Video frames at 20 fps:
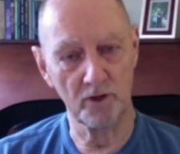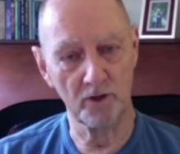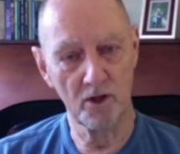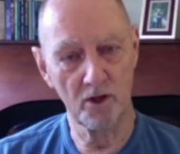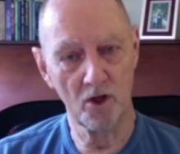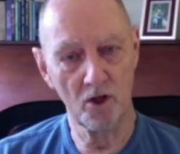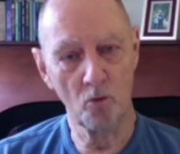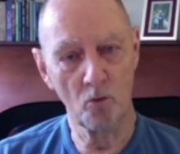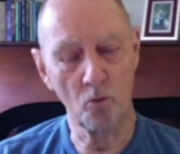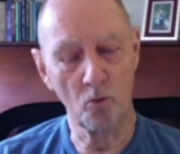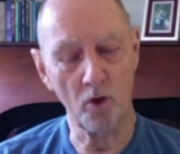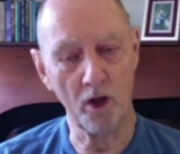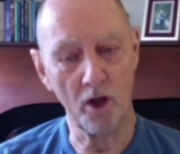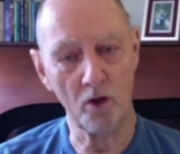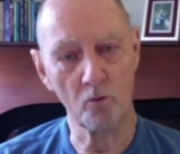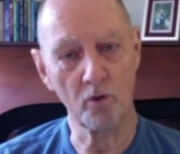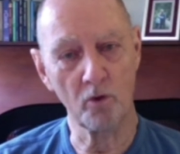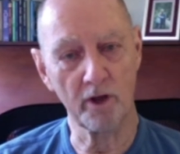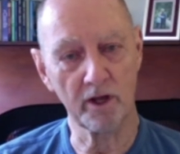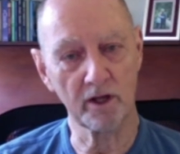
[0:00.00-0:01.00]
where
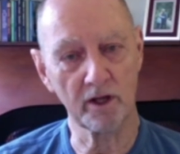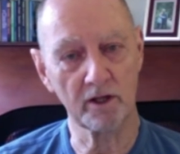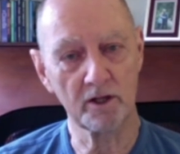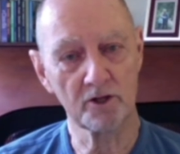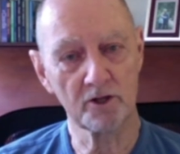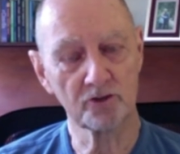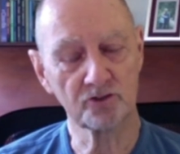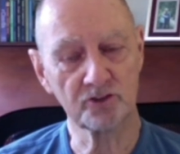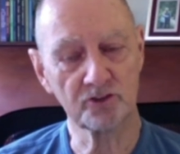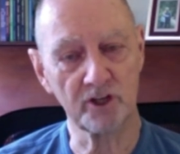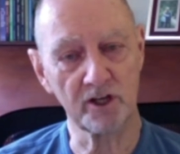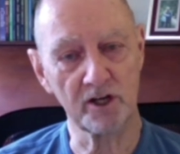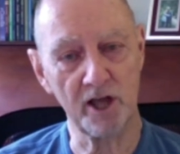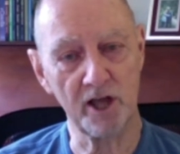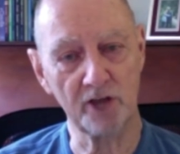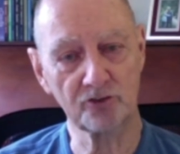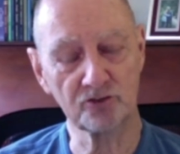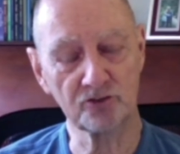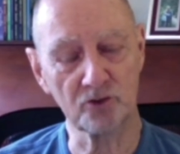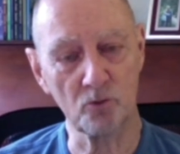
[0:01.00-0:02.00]
we see
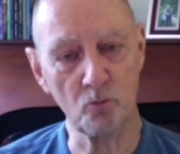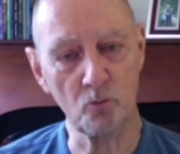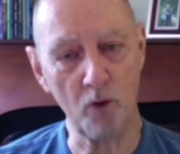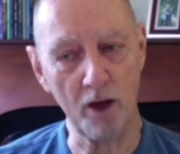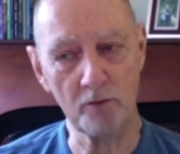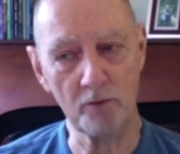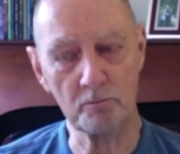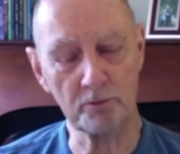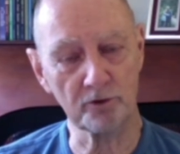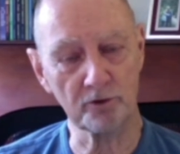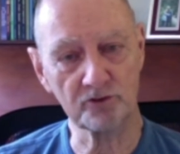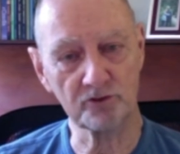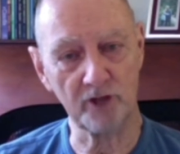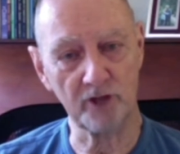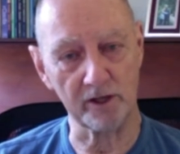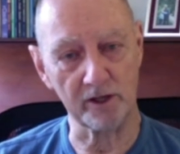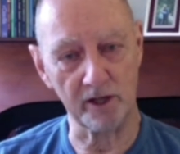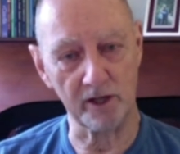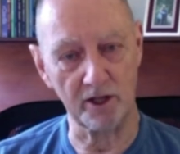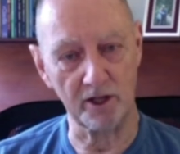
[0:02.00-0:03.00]
less than 1%
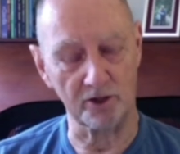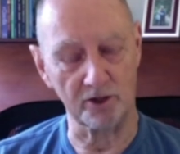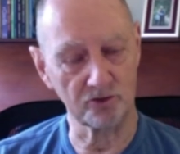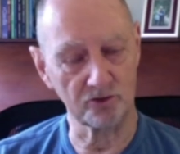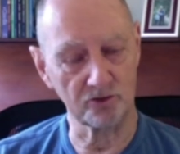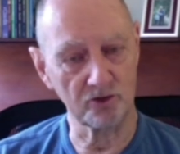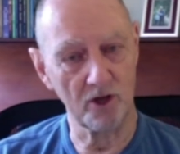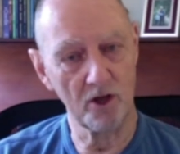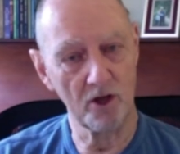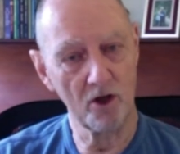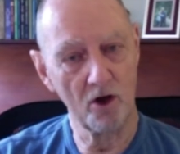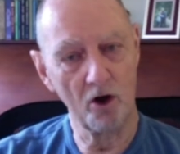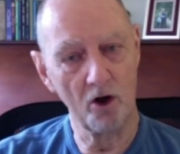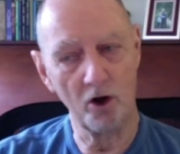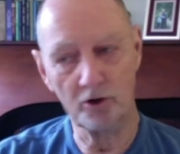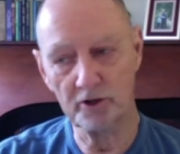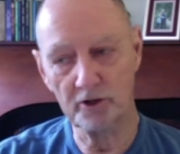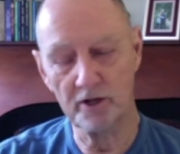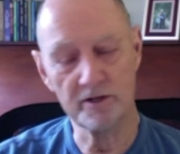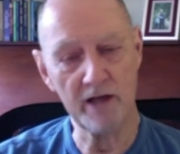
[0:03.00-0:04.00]
is. On
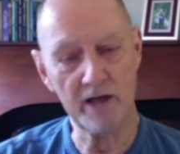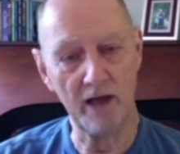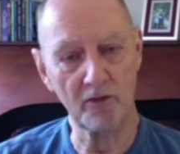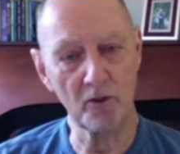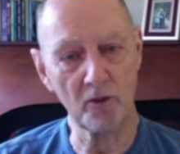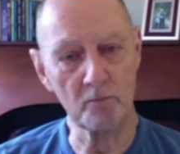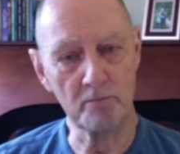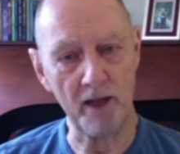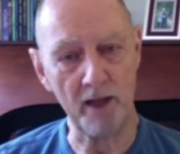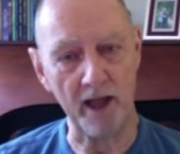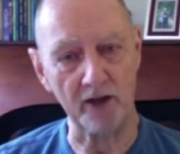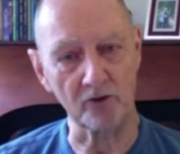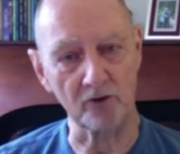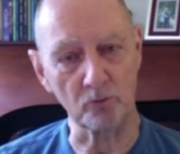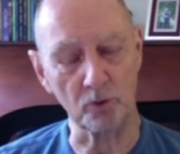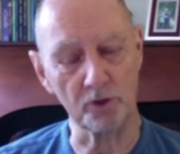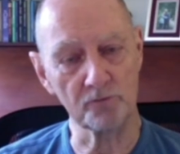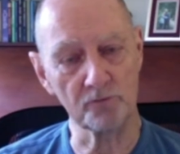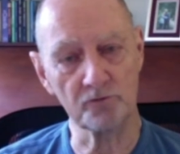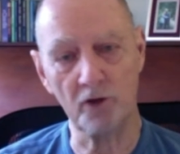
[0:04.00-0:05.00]
another
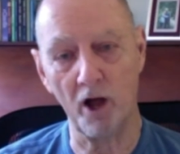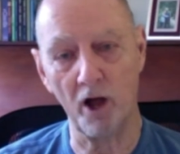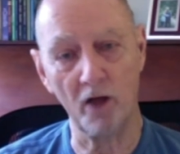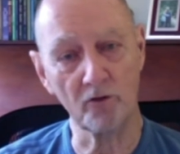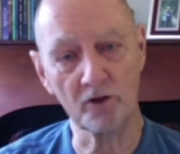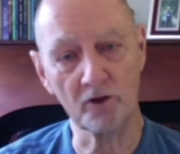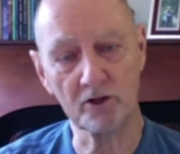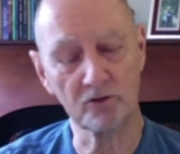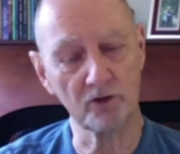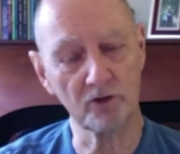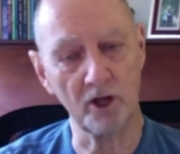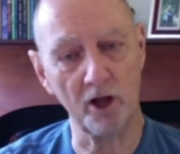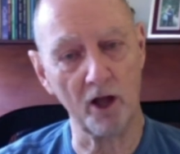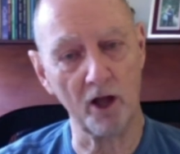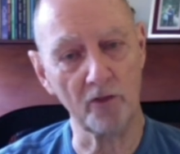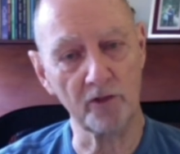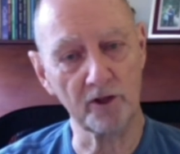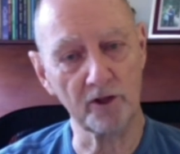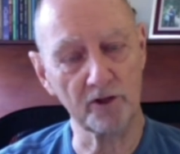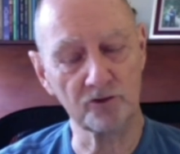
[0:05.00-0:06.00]
bandwidth are
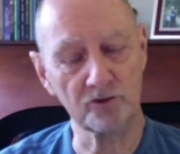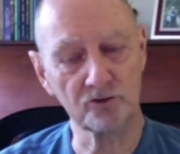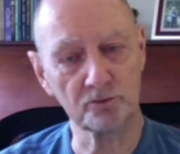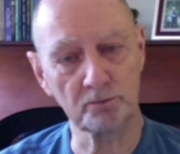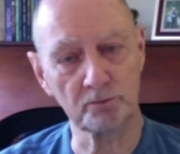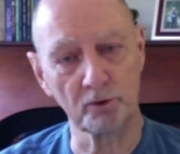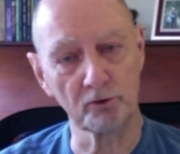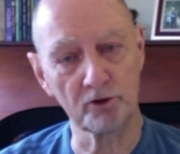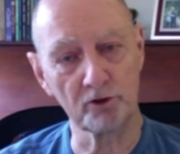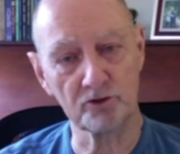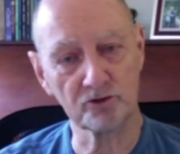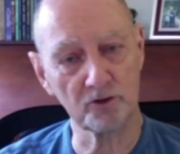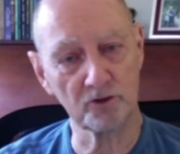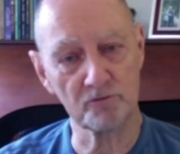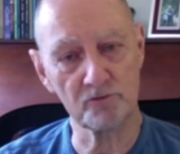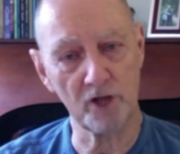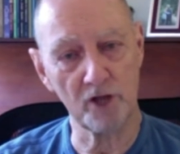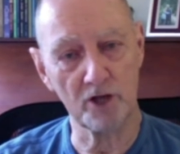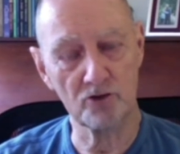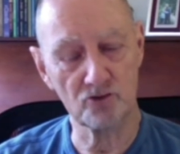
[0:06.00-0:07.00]
these spirits of
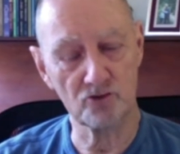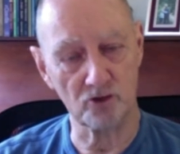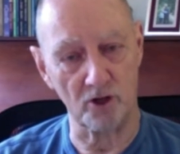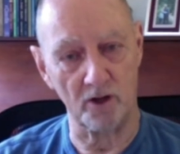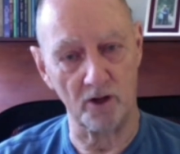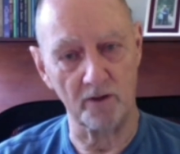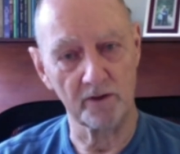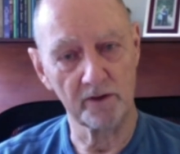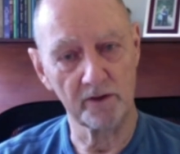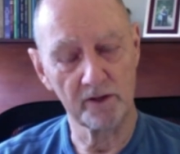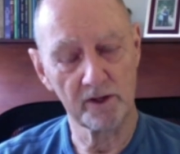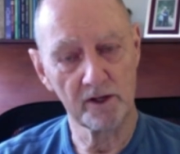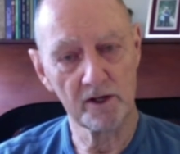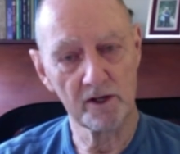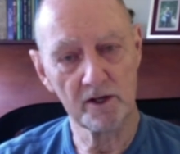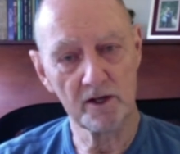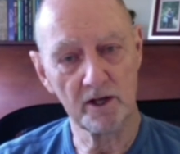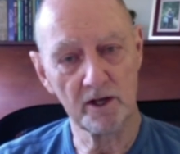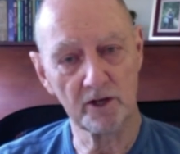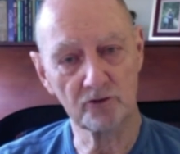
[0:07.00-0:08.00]
nature,
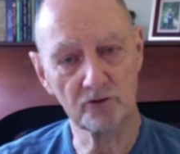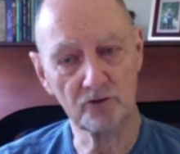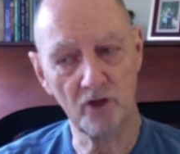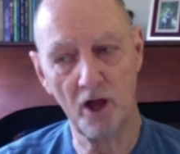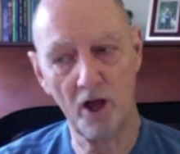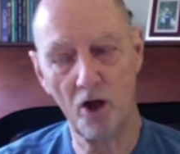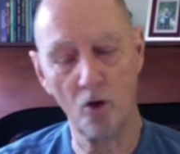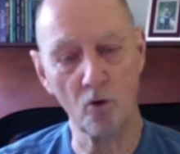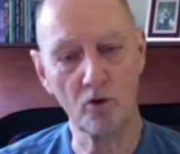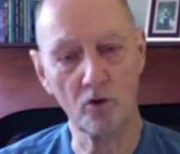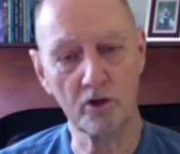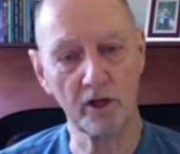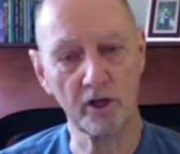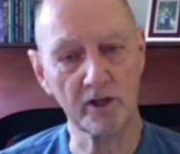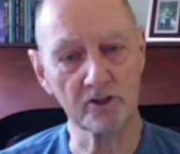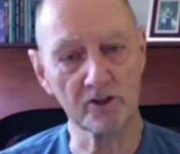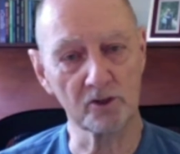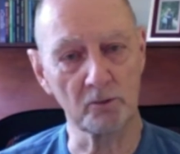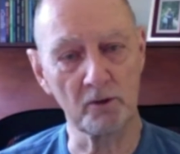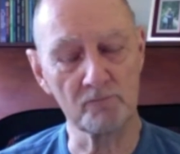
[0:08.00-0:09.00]
is the whole
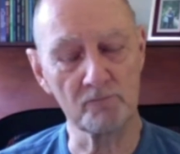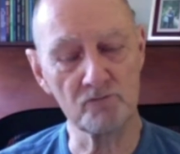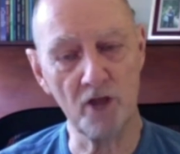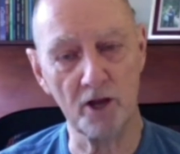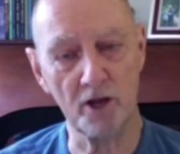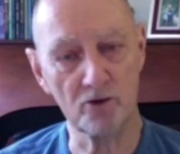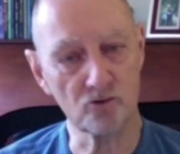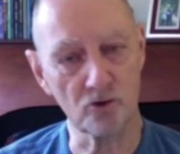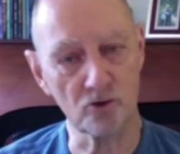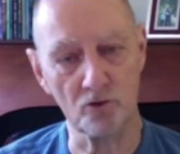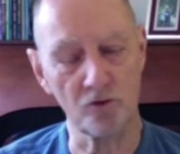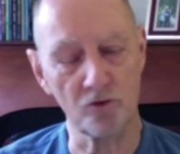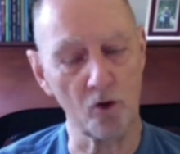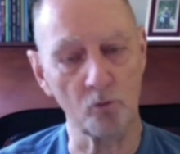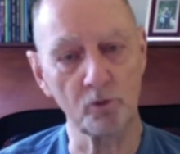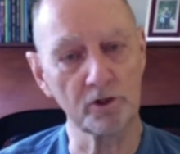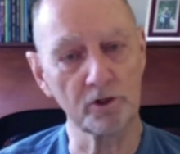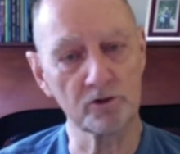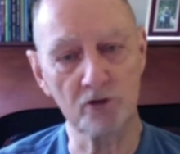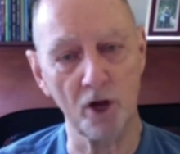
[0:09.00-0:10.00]
kingdom of nature that
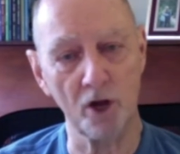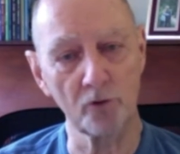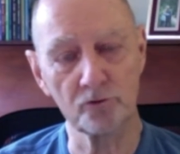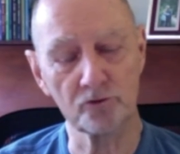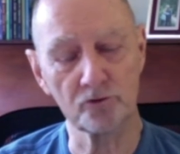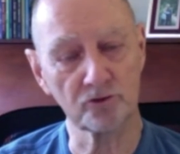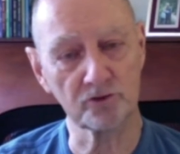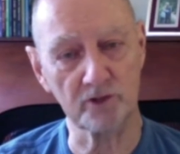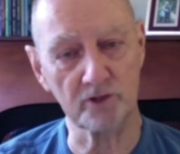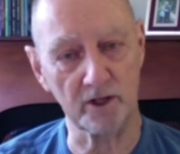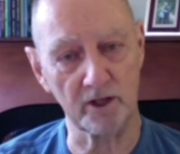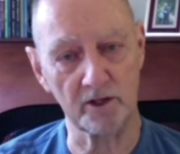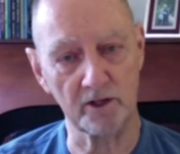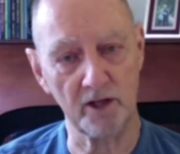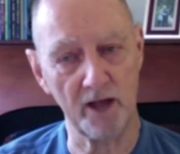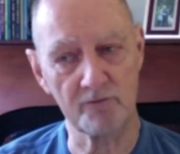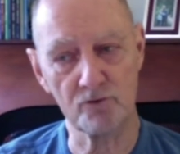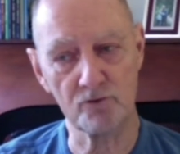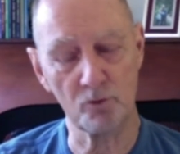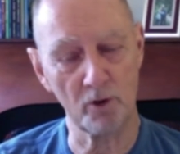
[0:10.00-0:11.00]
we don't see and
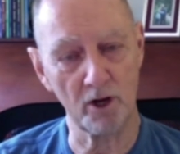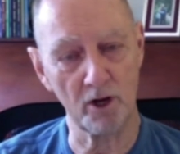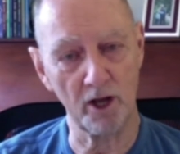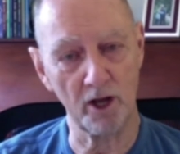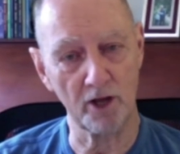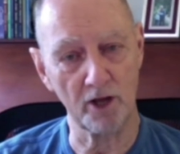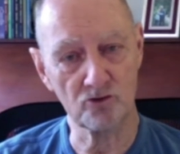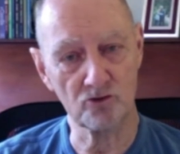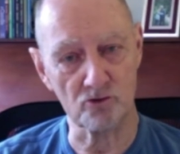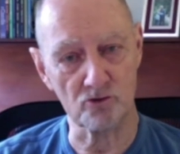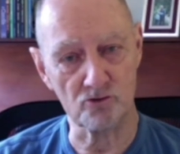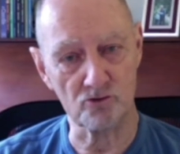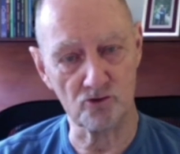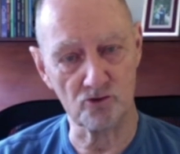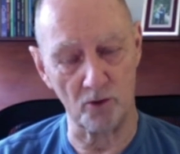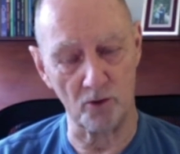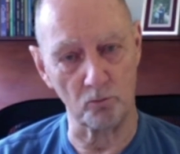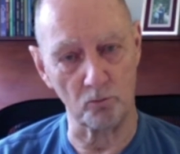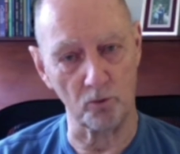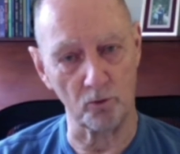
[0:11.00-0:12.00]
have a
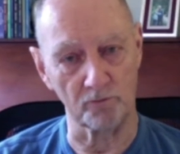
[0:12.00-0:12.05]
relationship with.